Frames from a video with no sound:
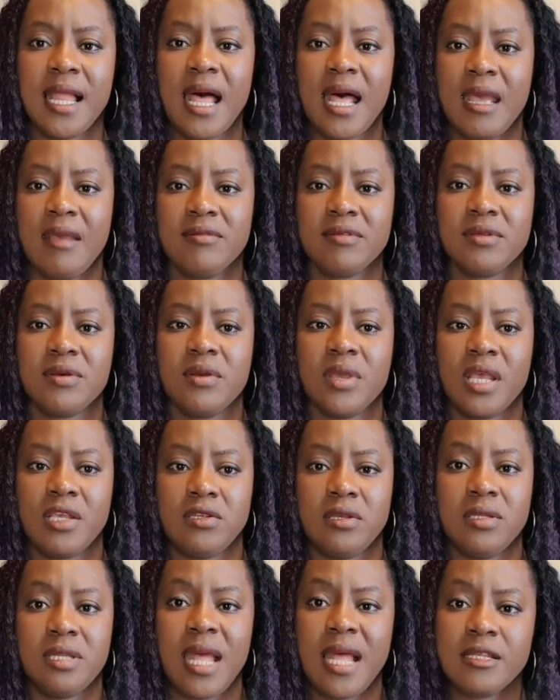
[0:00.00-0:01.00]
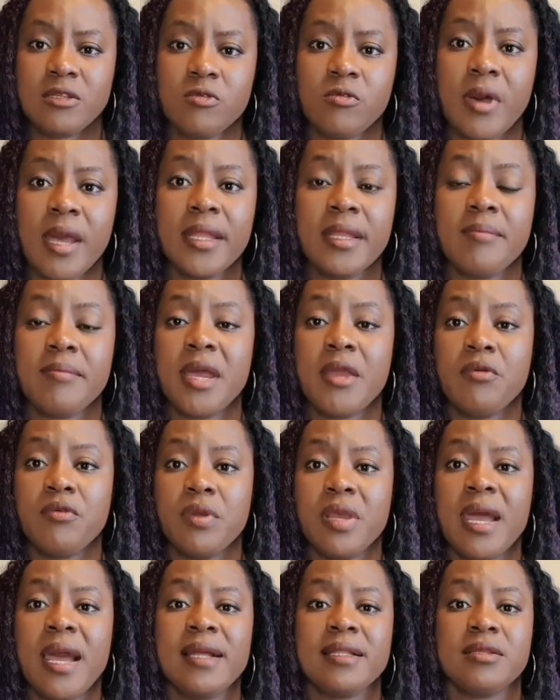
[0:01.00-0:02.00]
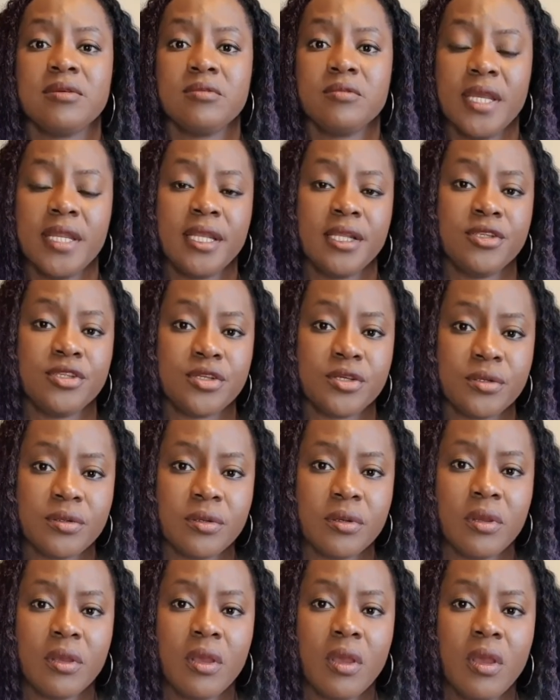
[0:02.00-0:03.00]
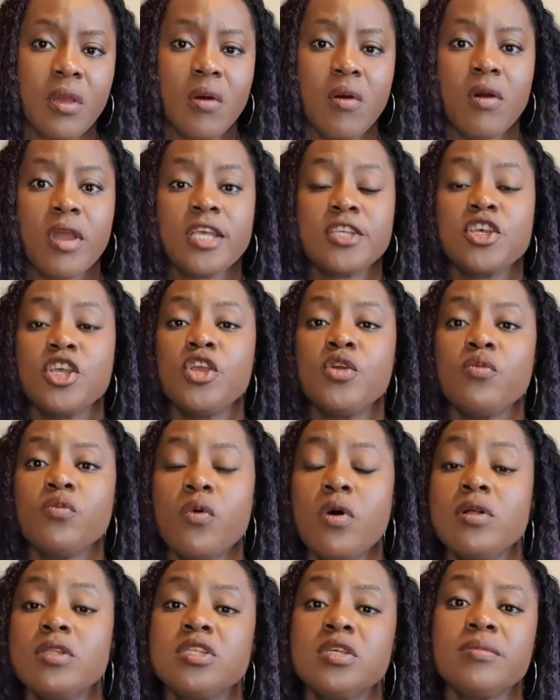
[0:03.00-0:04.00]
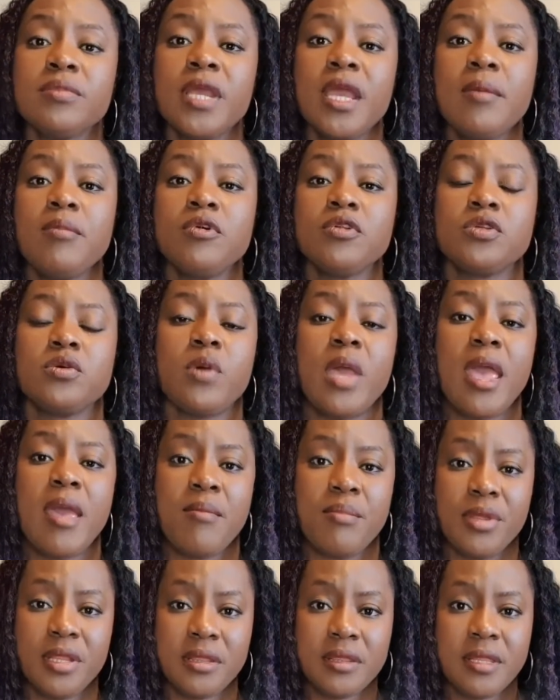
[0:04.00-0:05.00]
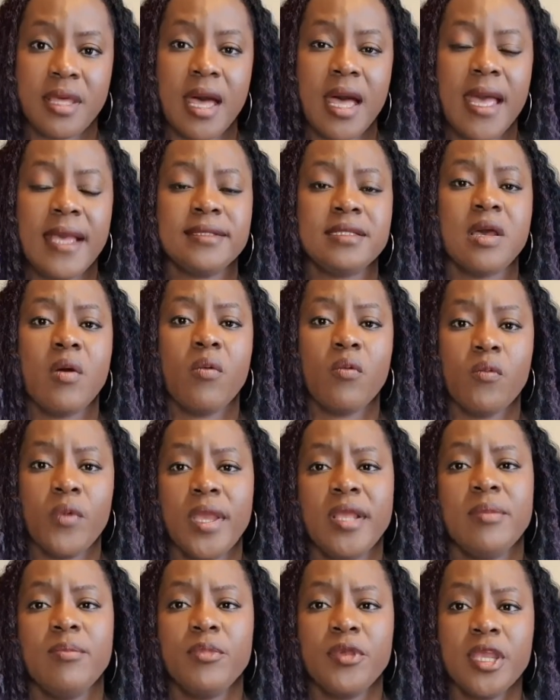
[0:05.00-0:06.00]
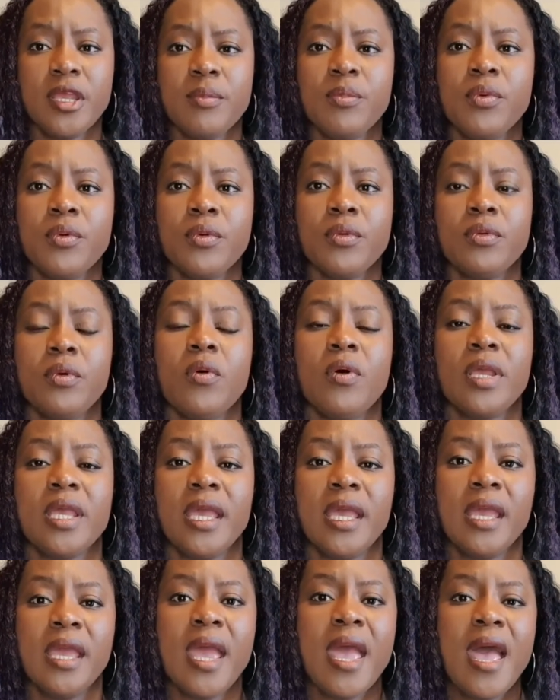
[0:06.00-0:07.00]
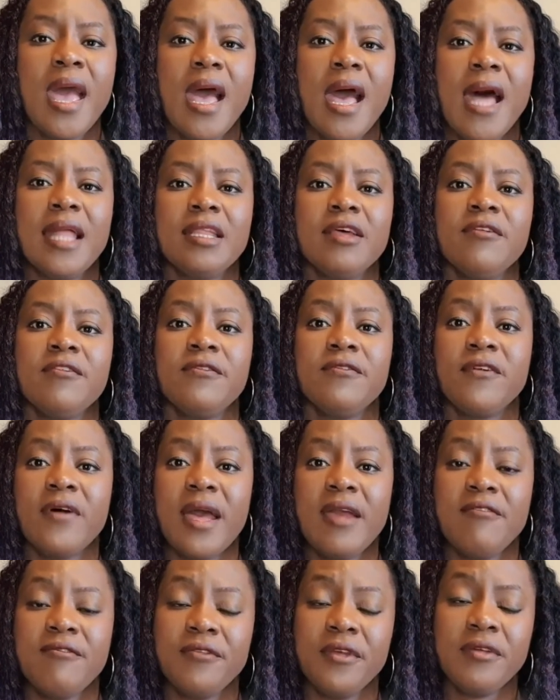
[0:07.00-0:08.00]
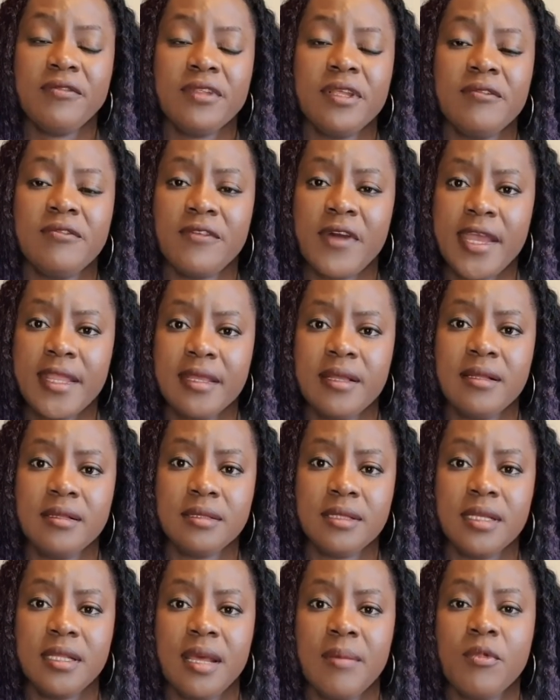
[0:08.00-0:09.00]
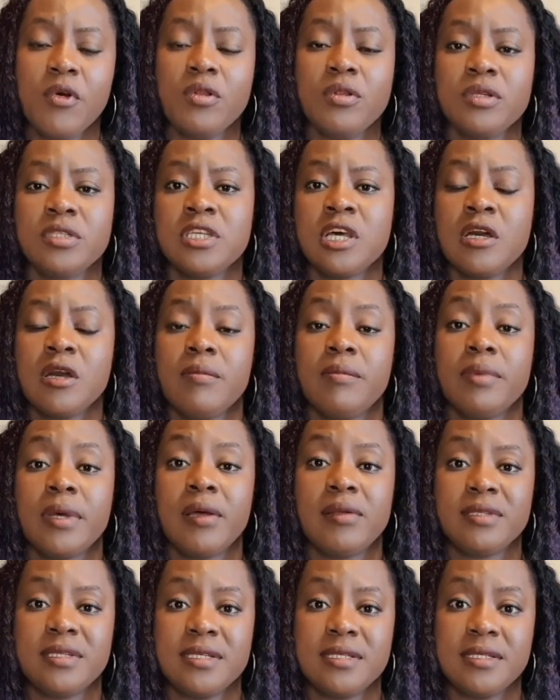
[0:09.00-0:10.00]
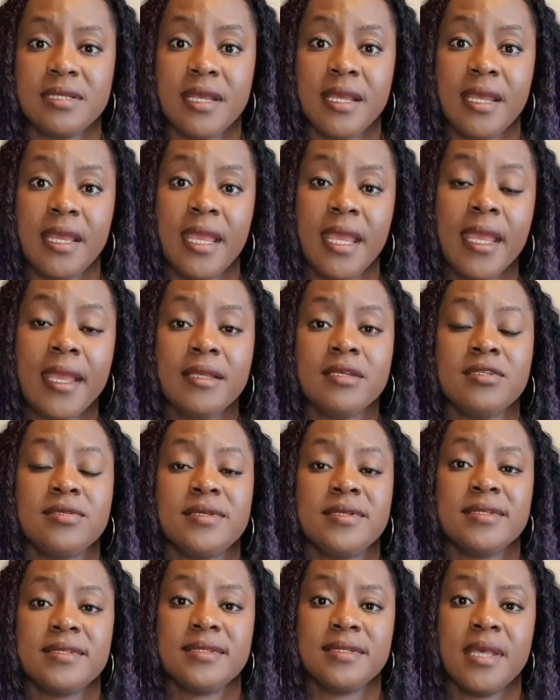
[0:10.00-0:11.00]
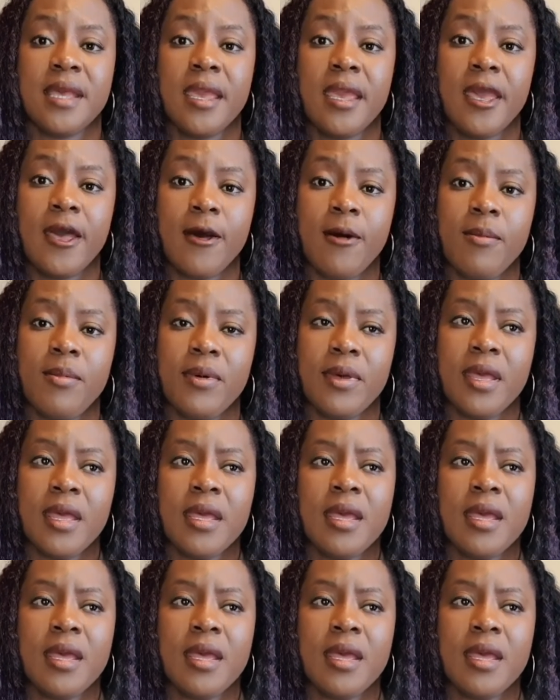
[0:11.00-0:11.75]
lives. Okay, so that's why they might react the way they do. Okay, so you want to be able to empathize with people, okay? And the fifth and final thing I'm going to talk about today is to seek help.